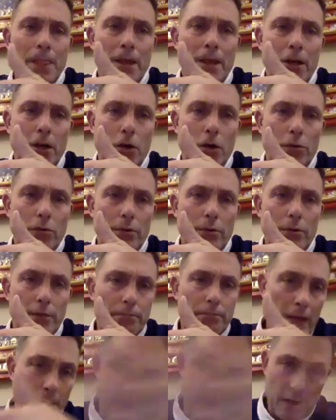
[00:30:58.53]

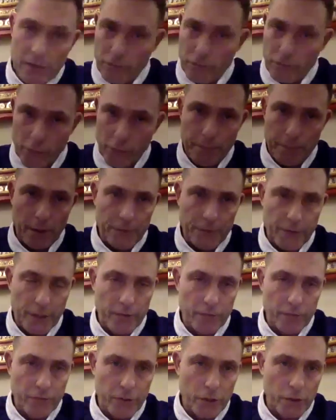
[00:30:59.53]
Maybe as football
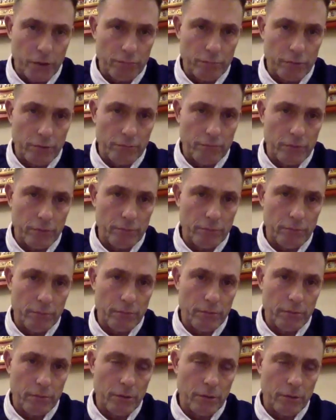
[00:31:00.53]
does.
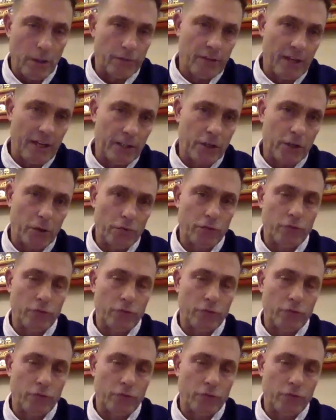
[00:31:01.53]
As a head coach,